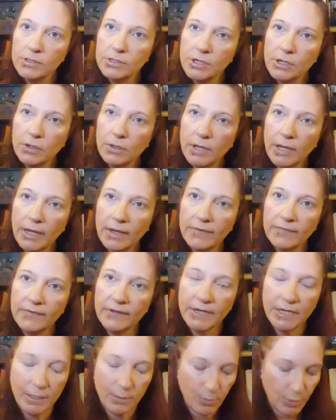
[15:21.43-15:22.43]
don't
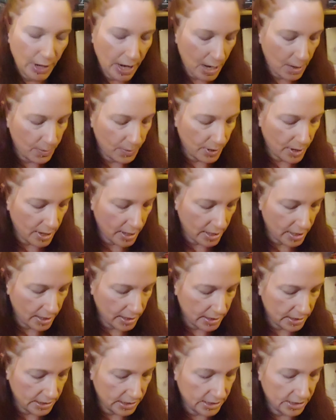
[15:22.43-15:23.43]
have any brow
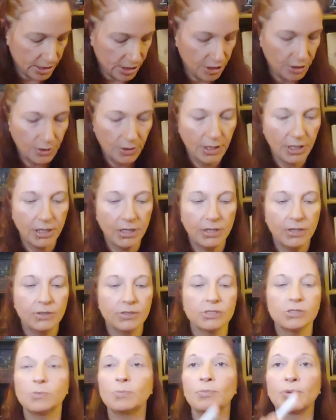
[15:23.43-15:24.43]
product, is you can
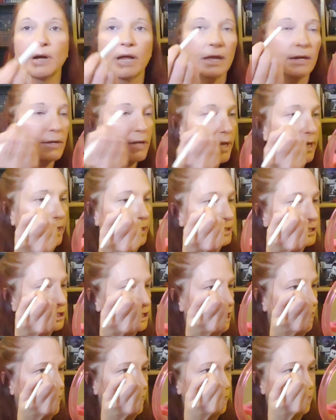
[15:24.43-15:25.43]
use a brown
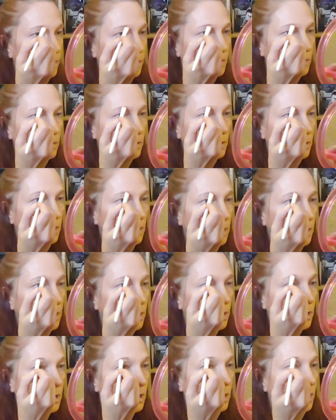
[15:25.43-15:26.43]
eyeshadow.
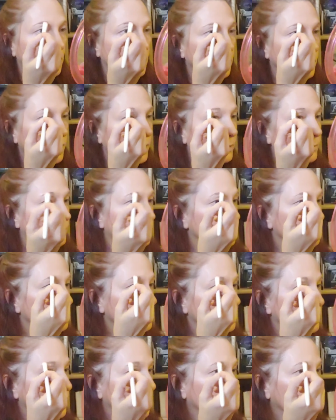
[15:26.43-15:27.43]
And
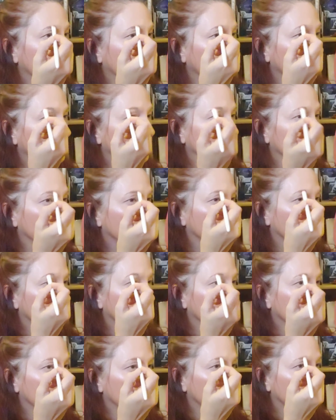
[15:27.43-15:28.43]
most of the time that works
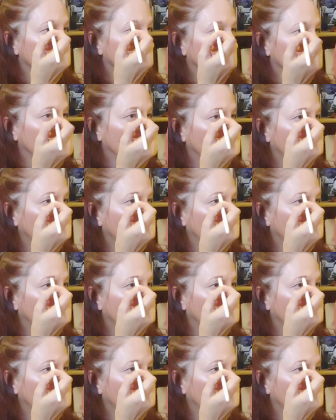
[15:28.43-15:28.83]
just as